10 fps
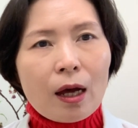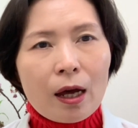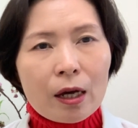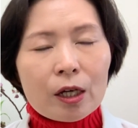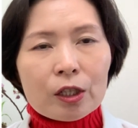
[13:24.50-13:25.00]

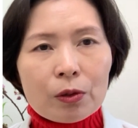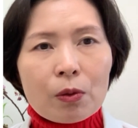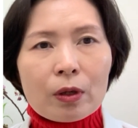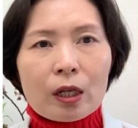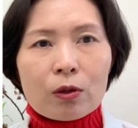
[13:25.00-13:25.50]
I
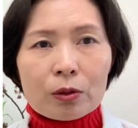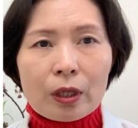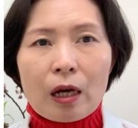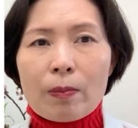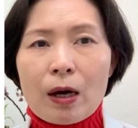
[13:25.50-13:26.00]
talk a
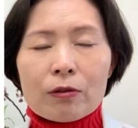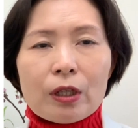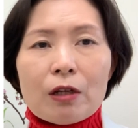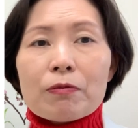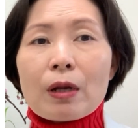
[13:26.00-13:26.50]
lot
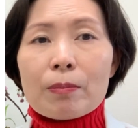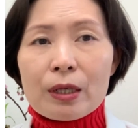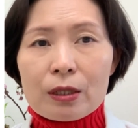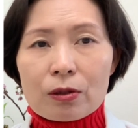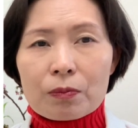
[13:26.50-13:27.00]
about
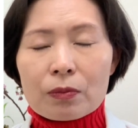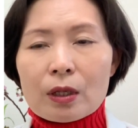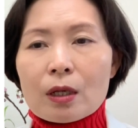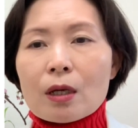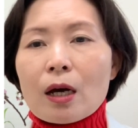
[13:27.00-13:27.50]
inflammation.
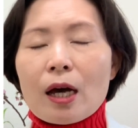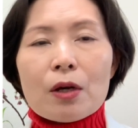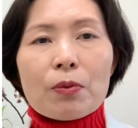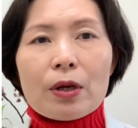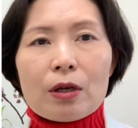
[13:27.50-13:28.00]

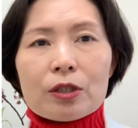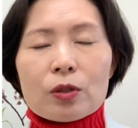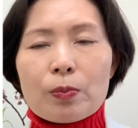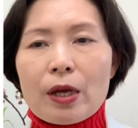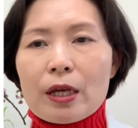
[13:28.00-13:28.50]
I will
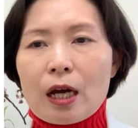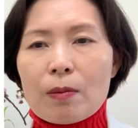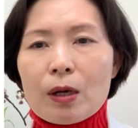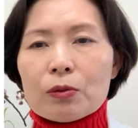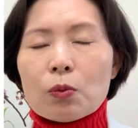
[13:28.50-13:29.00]
explain
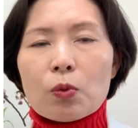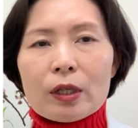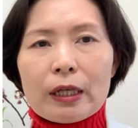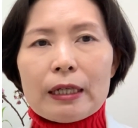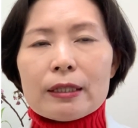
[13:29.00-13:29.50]
about
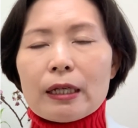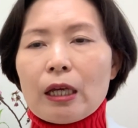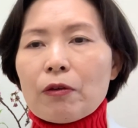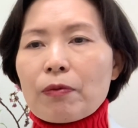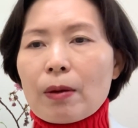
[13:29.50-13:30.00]
what is
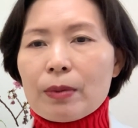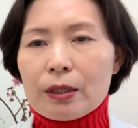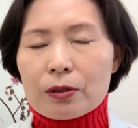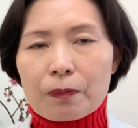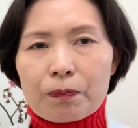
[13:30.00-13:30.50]
the
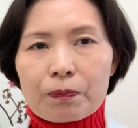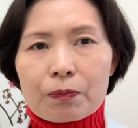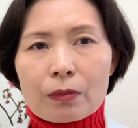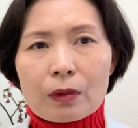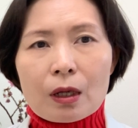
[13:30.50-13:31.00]
inflammation.
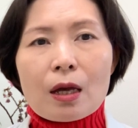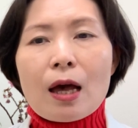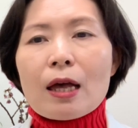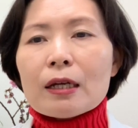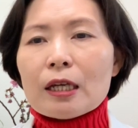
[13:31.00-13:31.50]

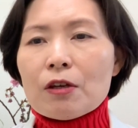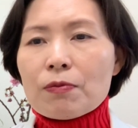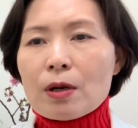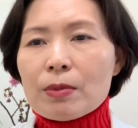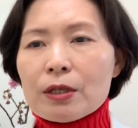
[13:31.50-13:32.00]

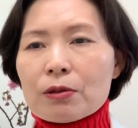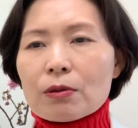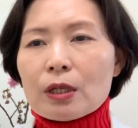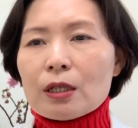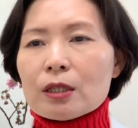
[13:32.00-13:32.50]

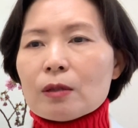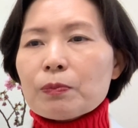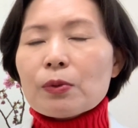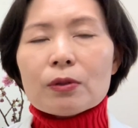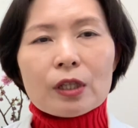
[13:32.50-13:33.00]
Inflammation is the
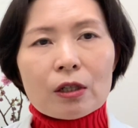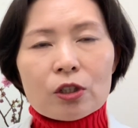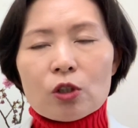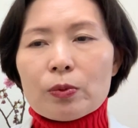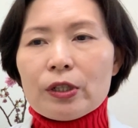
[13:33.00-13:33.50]

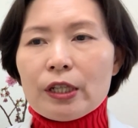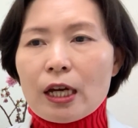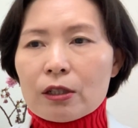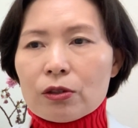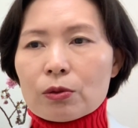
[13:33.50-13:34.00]
protective
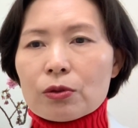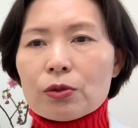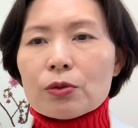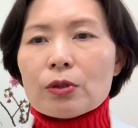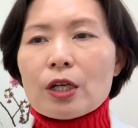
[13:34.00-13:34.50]
reaction
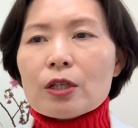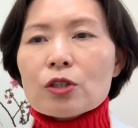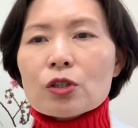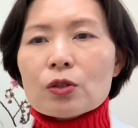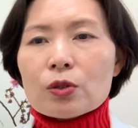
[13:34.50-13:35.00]
to
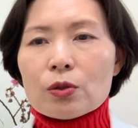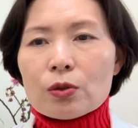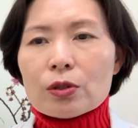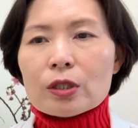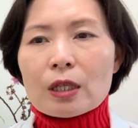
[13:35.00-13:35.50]

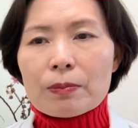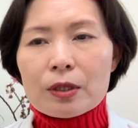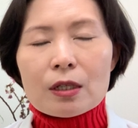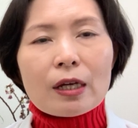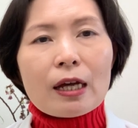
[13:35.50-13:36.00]
exclude
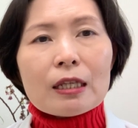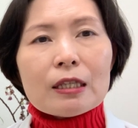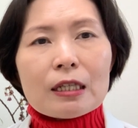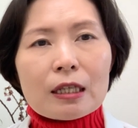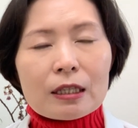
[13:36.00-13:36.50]
something
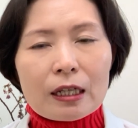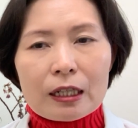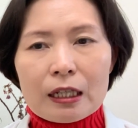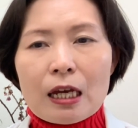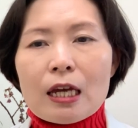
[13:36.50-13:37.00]

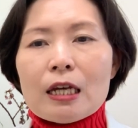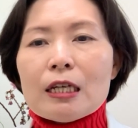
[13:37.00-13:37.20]
unnecessary,